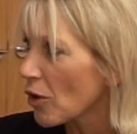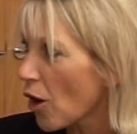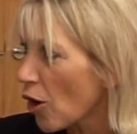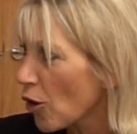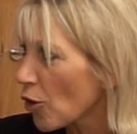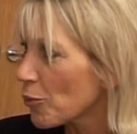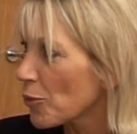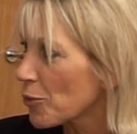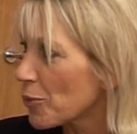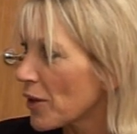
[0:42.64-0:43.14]

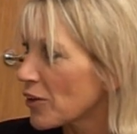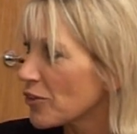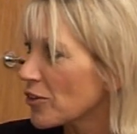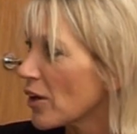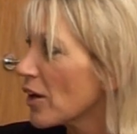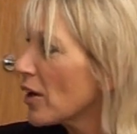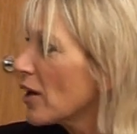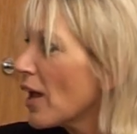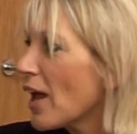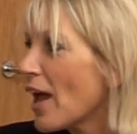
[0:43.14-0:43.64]
horrible
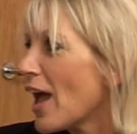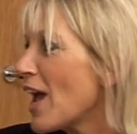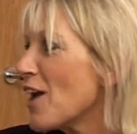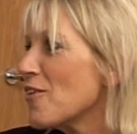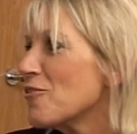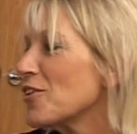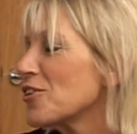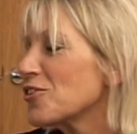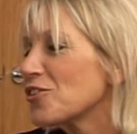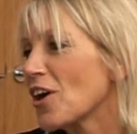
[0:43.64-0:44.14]
pressure. Mm.
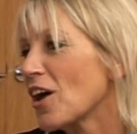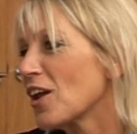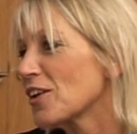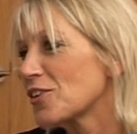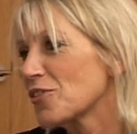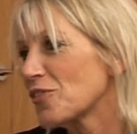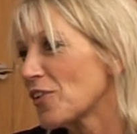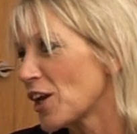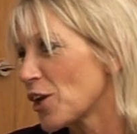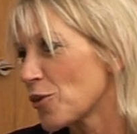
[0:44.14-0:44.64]
Every
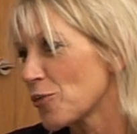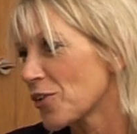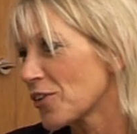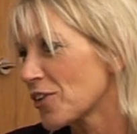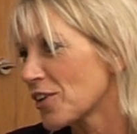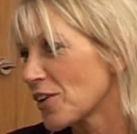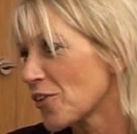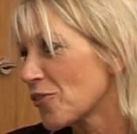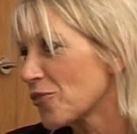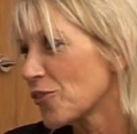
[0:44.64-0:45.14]
child develops at
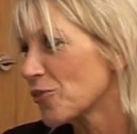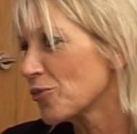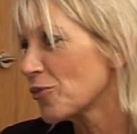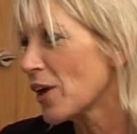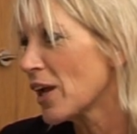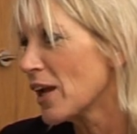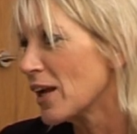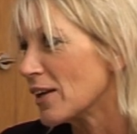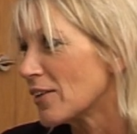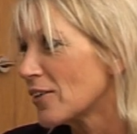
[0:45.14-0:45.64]
a different
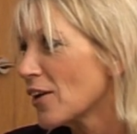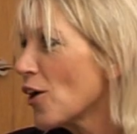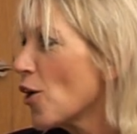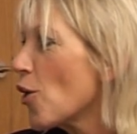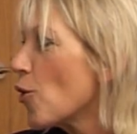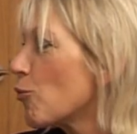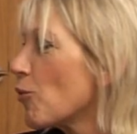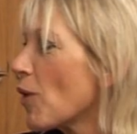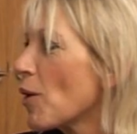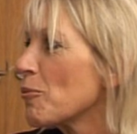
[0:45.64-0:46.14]
mm-hmm. rate. Mm-hmm.
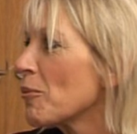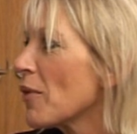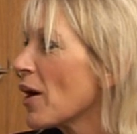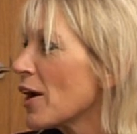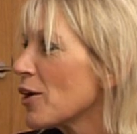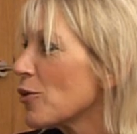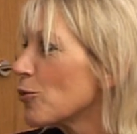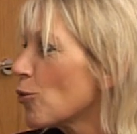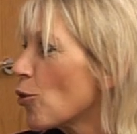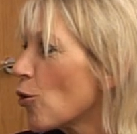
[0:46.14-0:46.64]
One
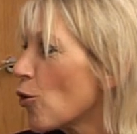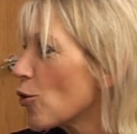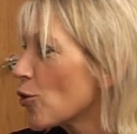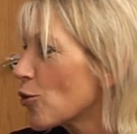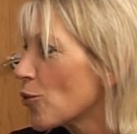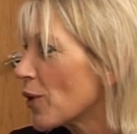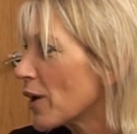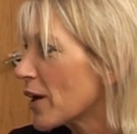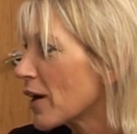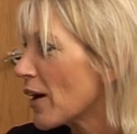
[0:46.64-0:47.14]
might walk
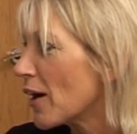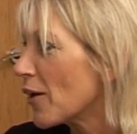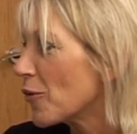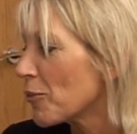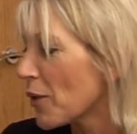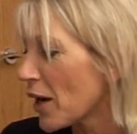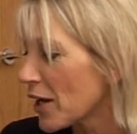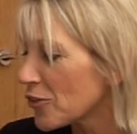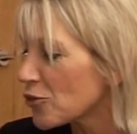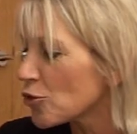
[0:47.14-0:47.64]
quicker.
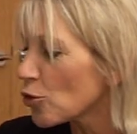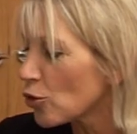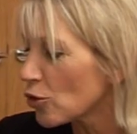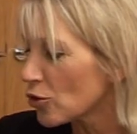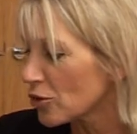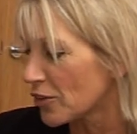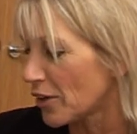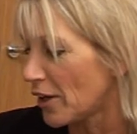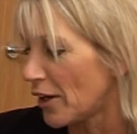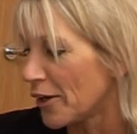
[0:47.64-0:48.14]
My
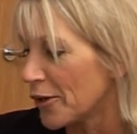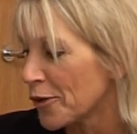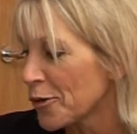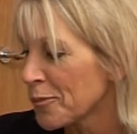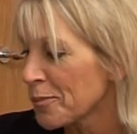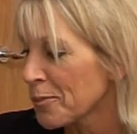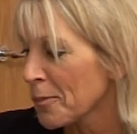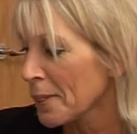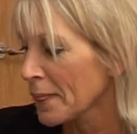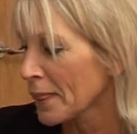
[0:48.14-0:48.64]
daughter,
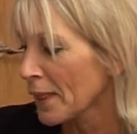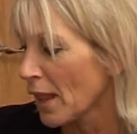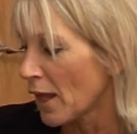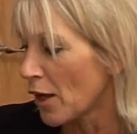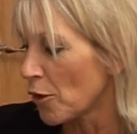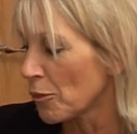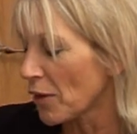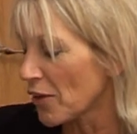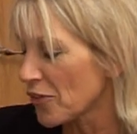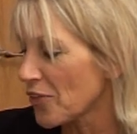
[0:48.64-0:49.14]

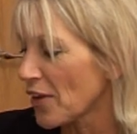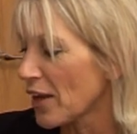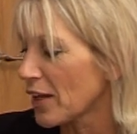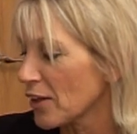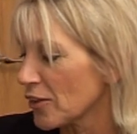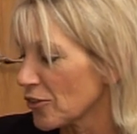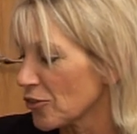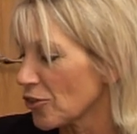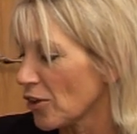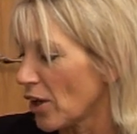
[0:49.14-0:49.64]
uh, my
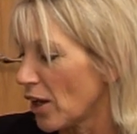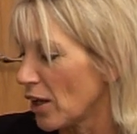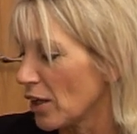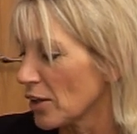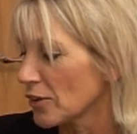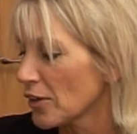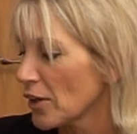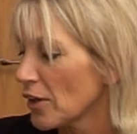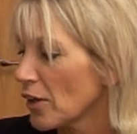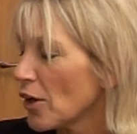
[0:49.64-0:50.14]
second
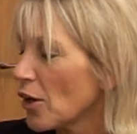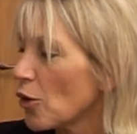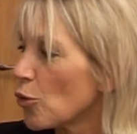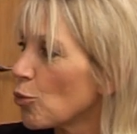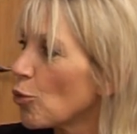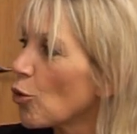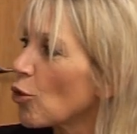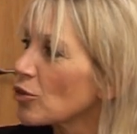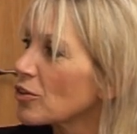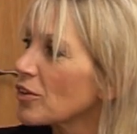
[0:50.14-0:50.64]
child,
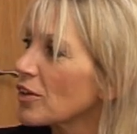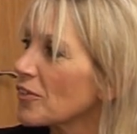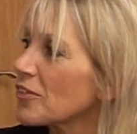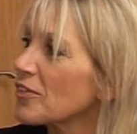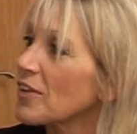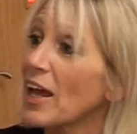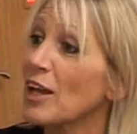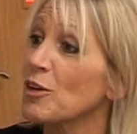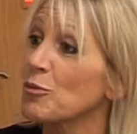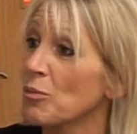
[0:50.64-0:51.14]
walked at
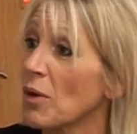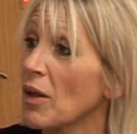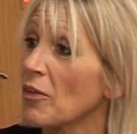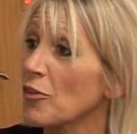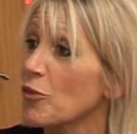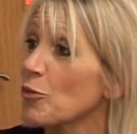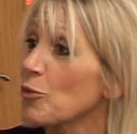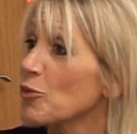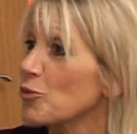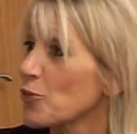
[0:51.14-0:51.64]
10
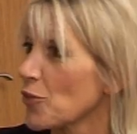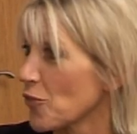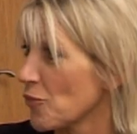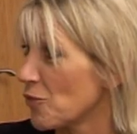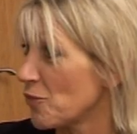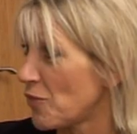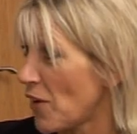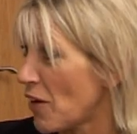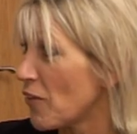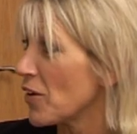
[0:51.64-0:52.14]
months, which was
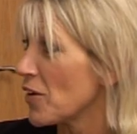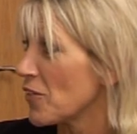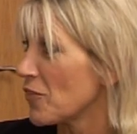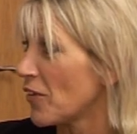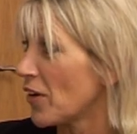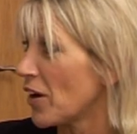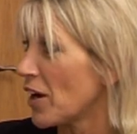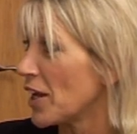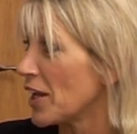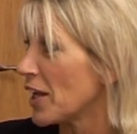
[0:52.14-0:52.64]
very, very